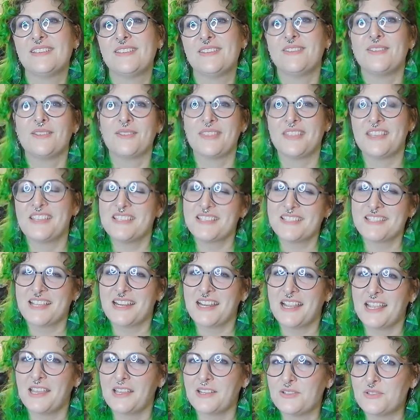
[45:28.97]
They're things that
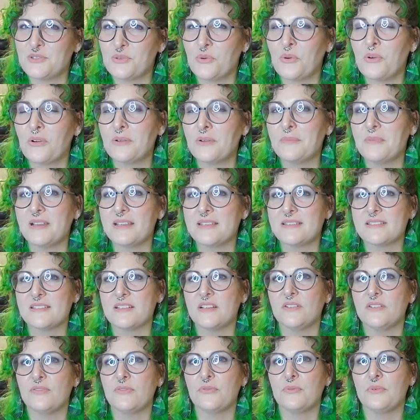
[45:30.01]
I adorn
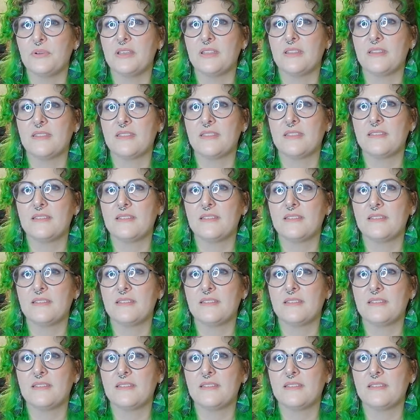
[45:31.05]
myself with.